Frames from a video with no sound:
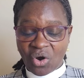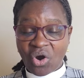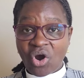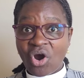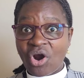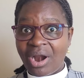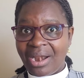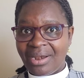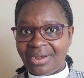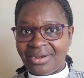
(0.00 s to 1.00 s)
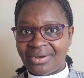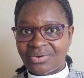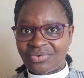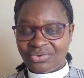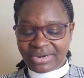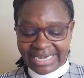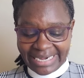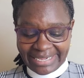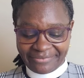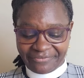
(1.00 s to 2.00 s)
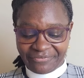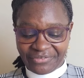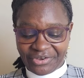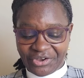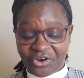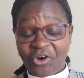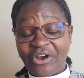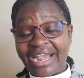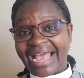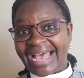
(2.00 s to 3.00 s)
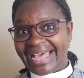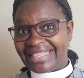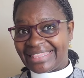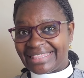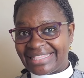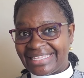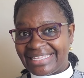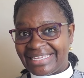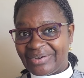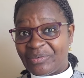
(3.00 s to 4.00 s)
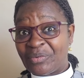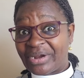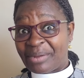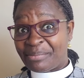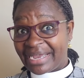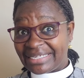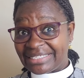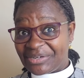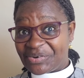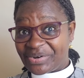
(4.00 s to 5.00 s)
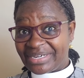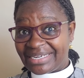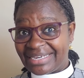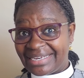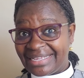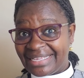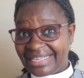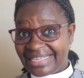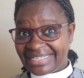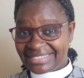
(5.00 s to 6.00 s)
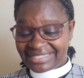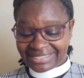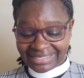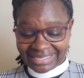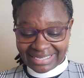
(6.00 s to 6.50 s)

all who live on earth. What a mighty God he is